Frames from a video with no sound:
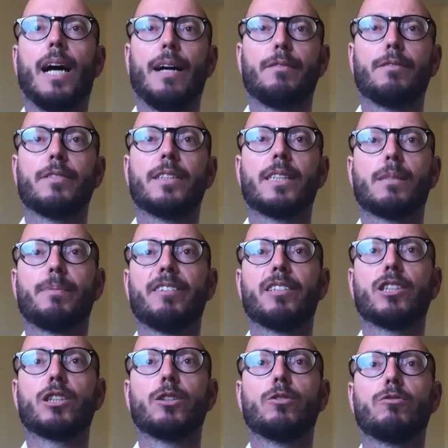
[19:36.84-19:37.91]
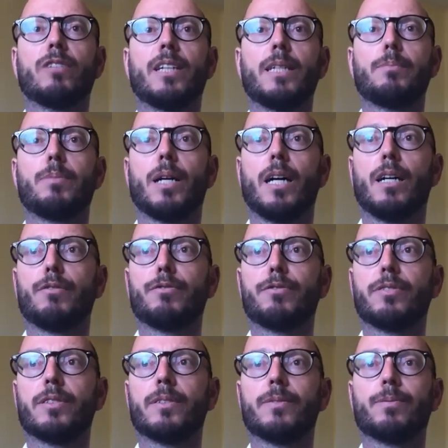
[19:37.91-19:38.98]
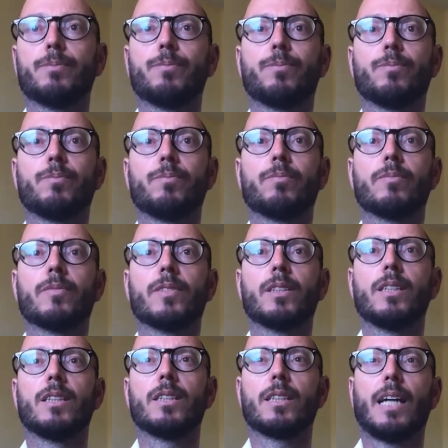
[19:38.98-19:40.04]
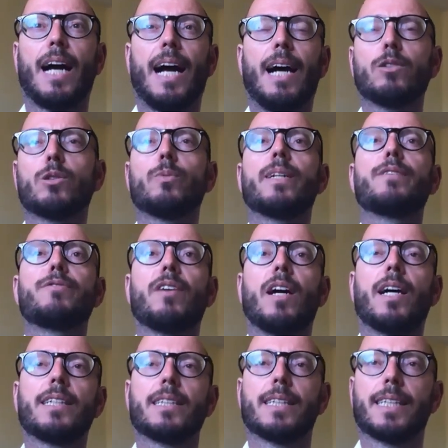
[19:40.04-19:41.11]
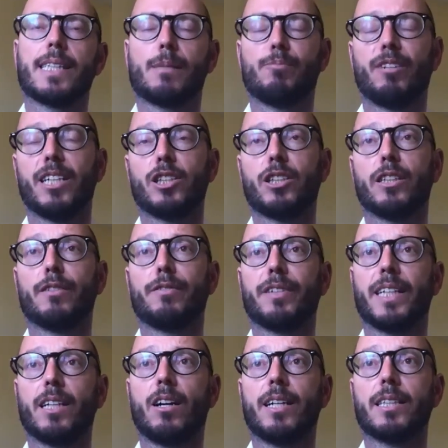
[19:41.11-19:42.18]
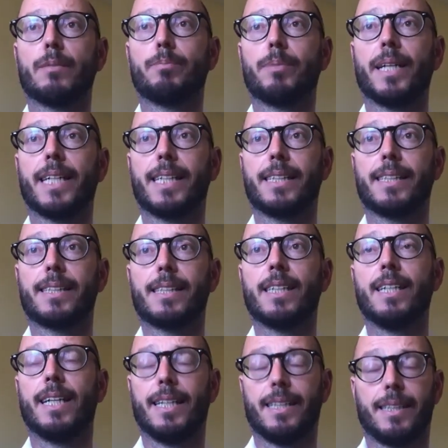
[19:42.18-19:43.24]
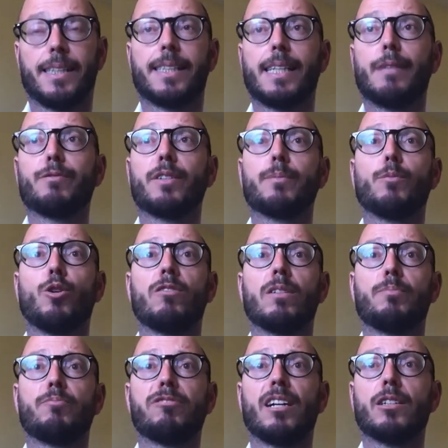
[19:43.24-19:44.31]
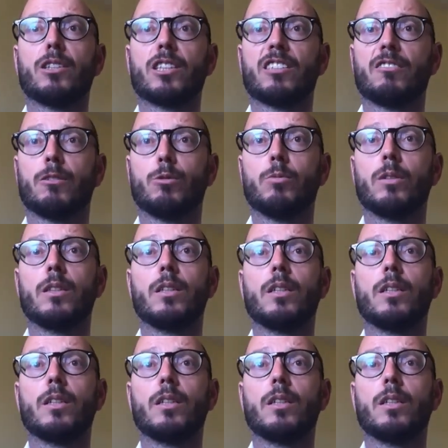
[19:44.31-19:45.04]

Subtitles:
And spiritual rebirth. So how do we find an expression of enlightened beings into something more approachable,